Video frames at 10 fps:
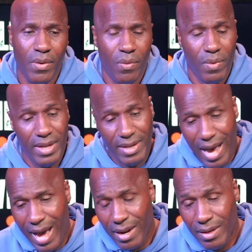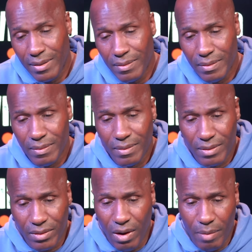We gotta
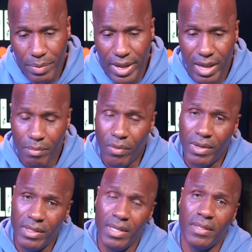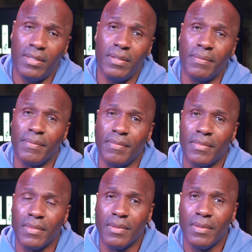start paying more attention
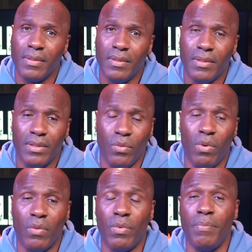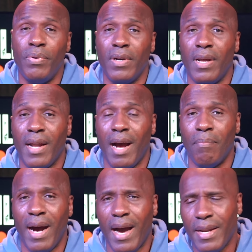to what we put in our
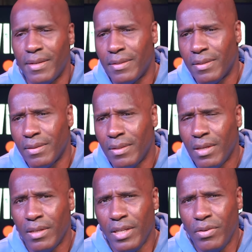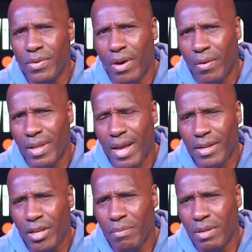bodies. Did you know that
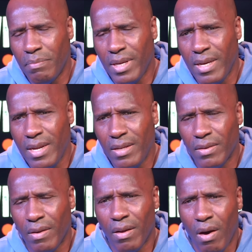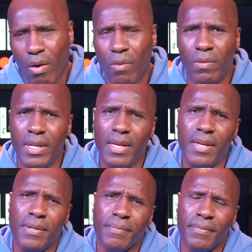human beings are the
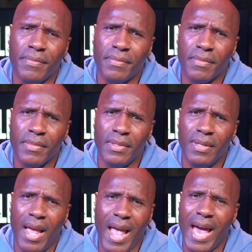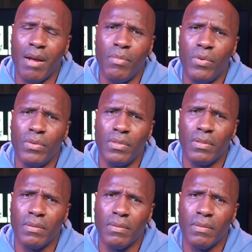only animals